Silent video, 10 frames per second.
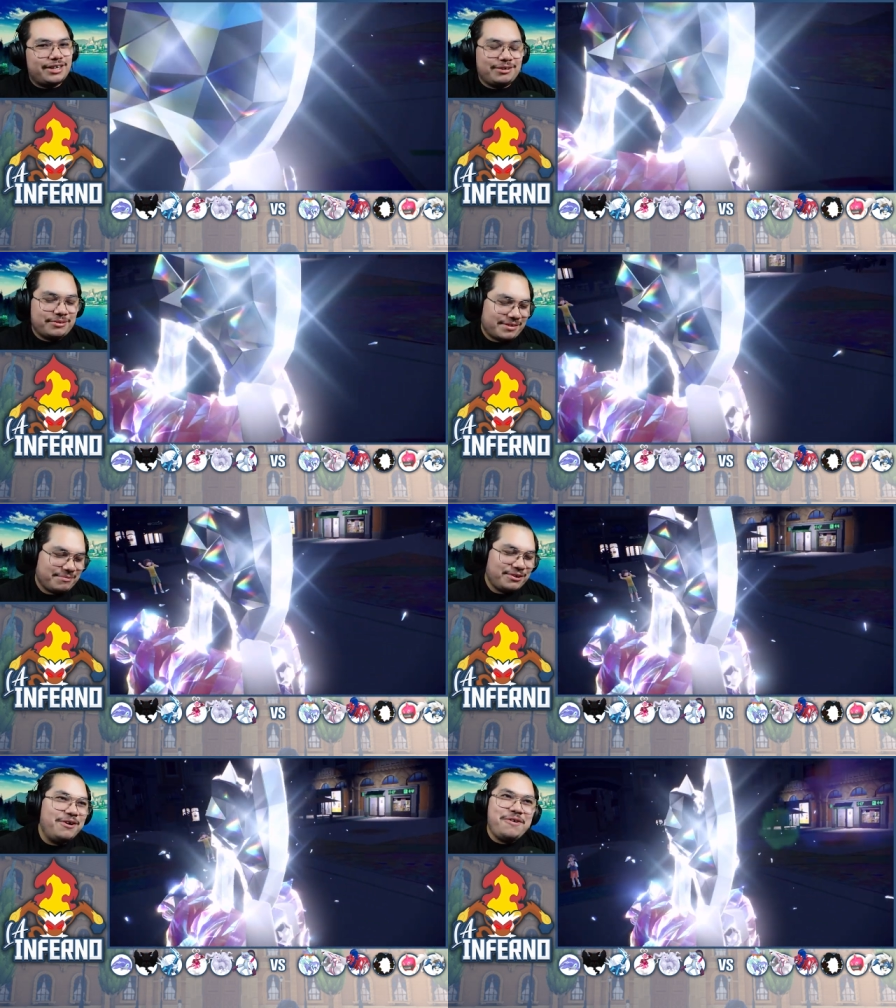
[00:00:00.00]
Head was a
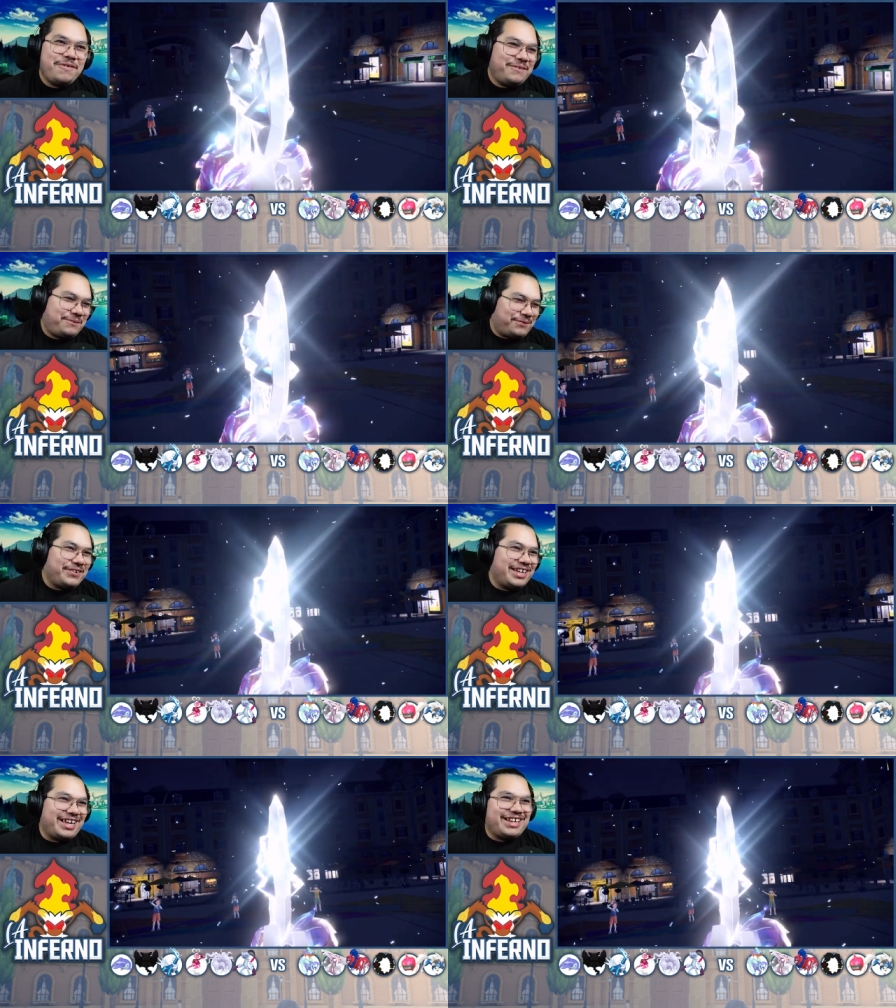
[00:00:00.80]
move.
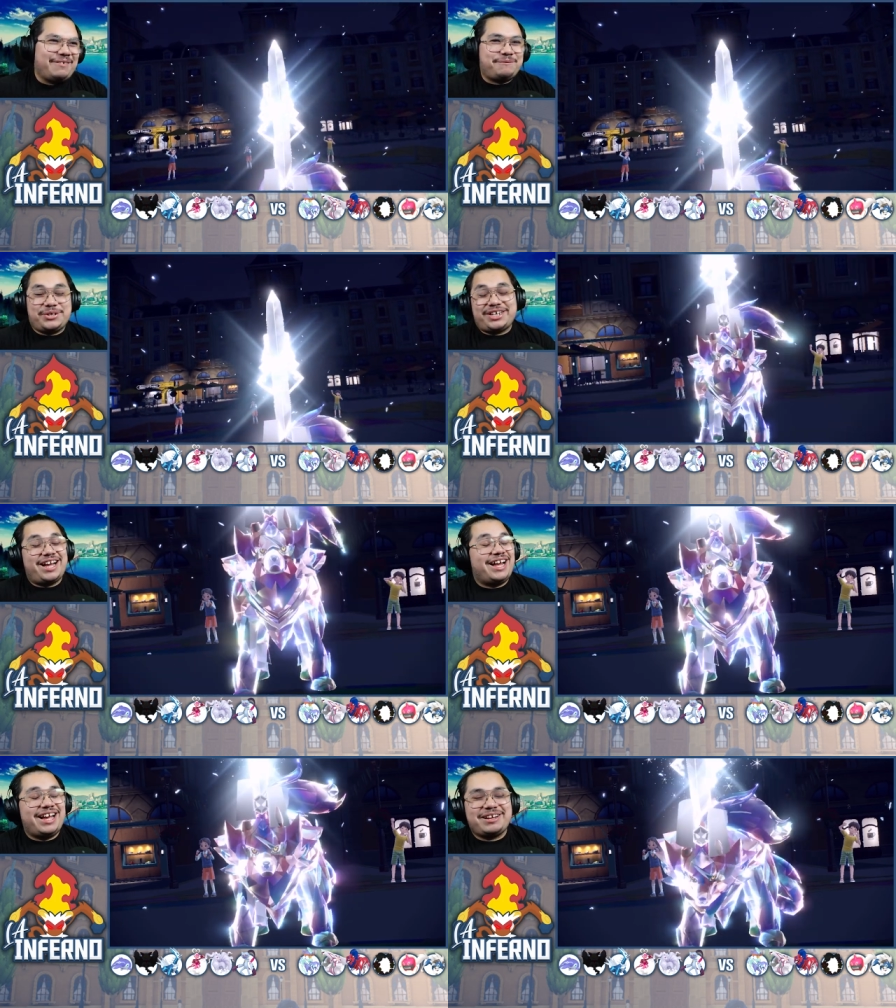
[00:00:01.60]
I forgot.